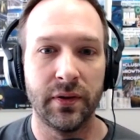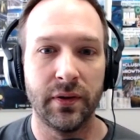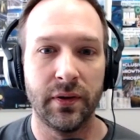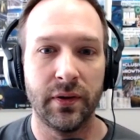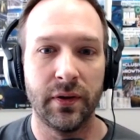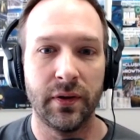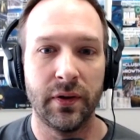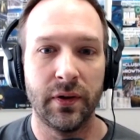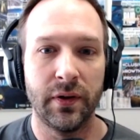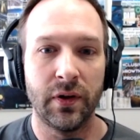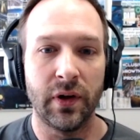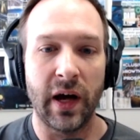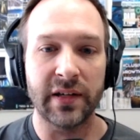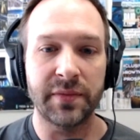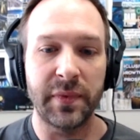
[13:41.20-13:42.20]
Mm.
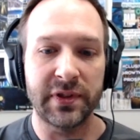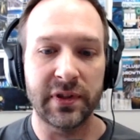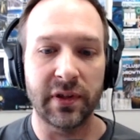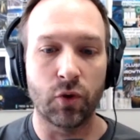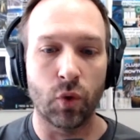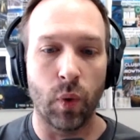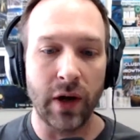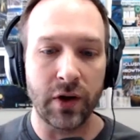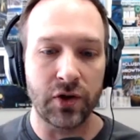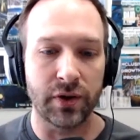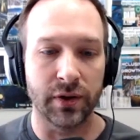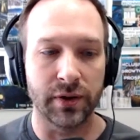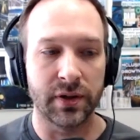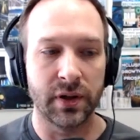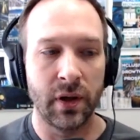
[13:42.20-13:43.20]
Ask myself
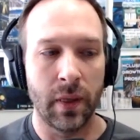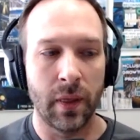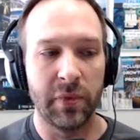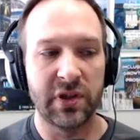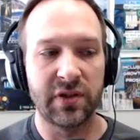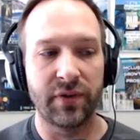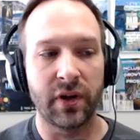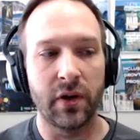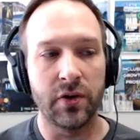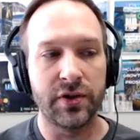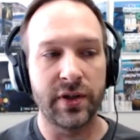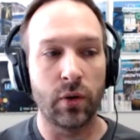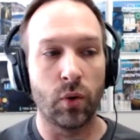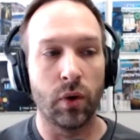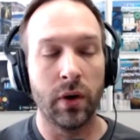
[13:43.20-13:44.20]
questions because if I can
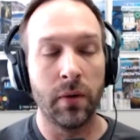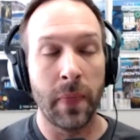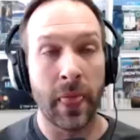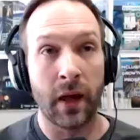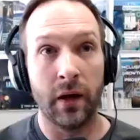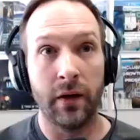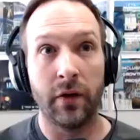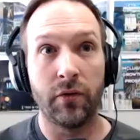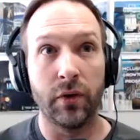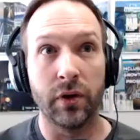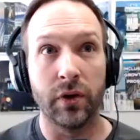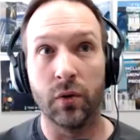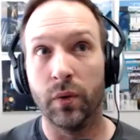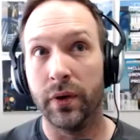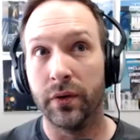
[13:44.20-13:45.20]
understand, or another really
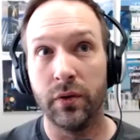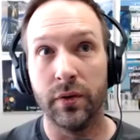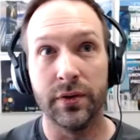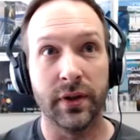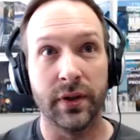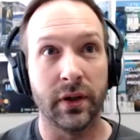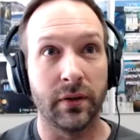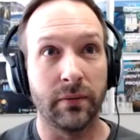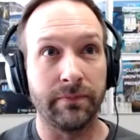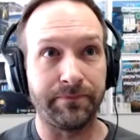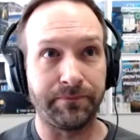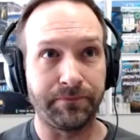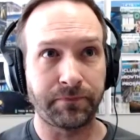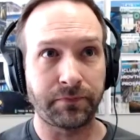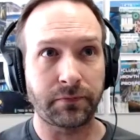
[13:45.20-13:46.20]
good one too is like
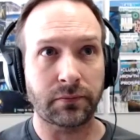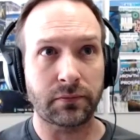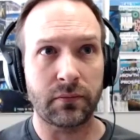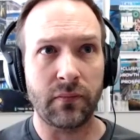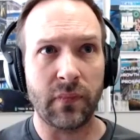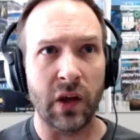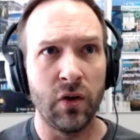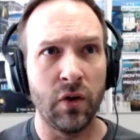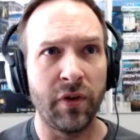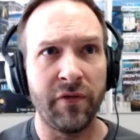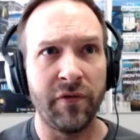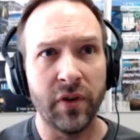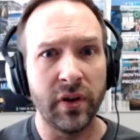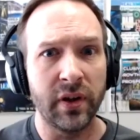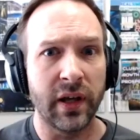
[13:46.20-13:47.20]
you know if i'm
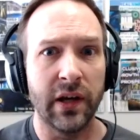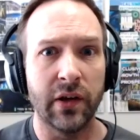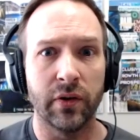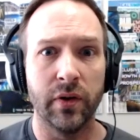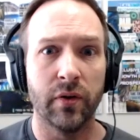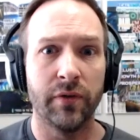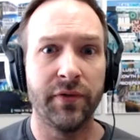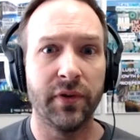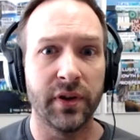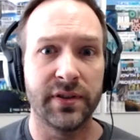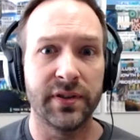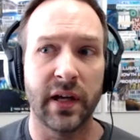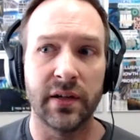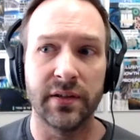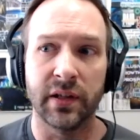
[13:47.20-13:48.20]
feeling angry or feeling
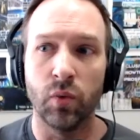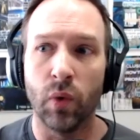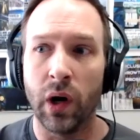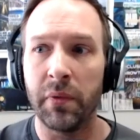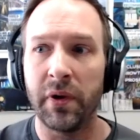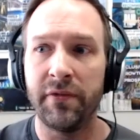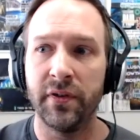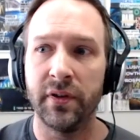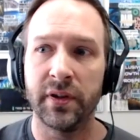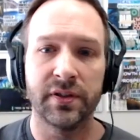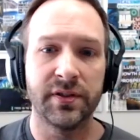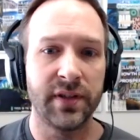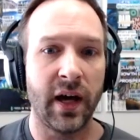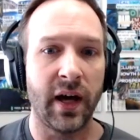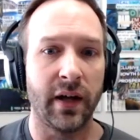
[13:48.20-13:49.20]
sad it's like why am i feeling
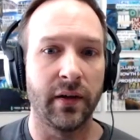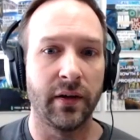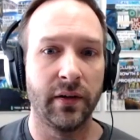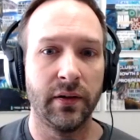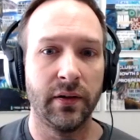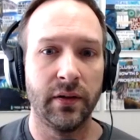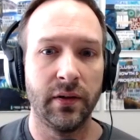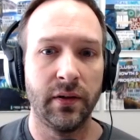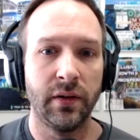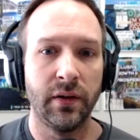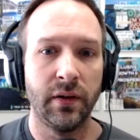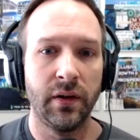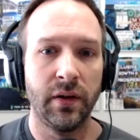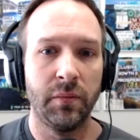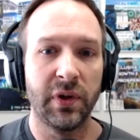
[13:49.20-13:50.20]
sad
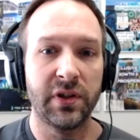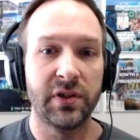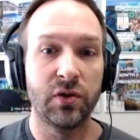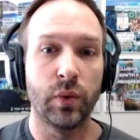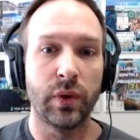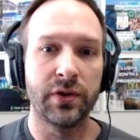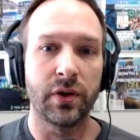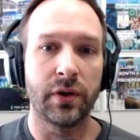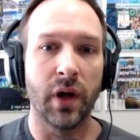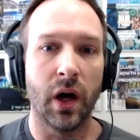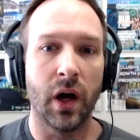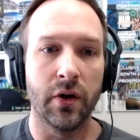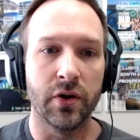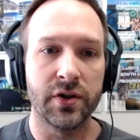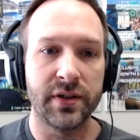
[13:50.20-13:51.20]
because as we can start to
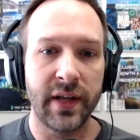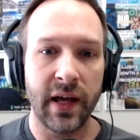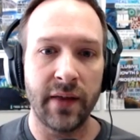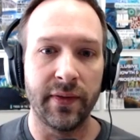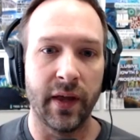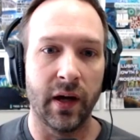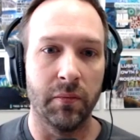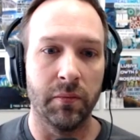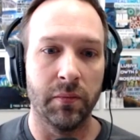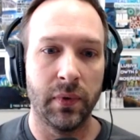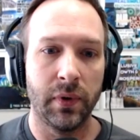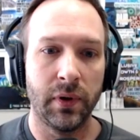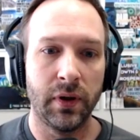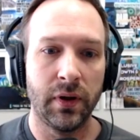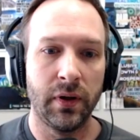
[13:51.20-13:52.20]
understand them
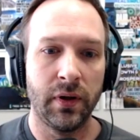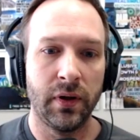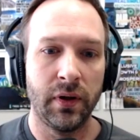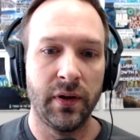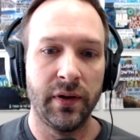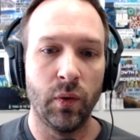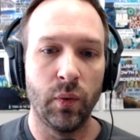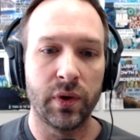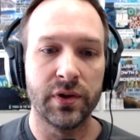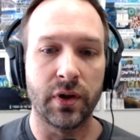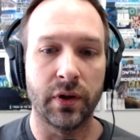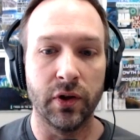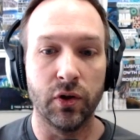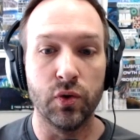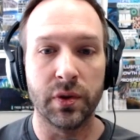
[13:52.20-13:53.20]
then we can
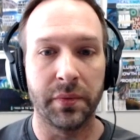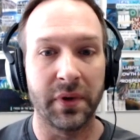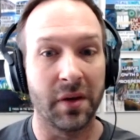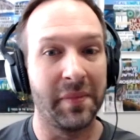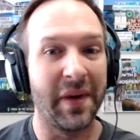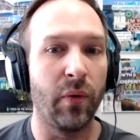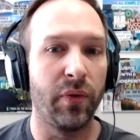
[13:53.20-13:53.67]
start to do something about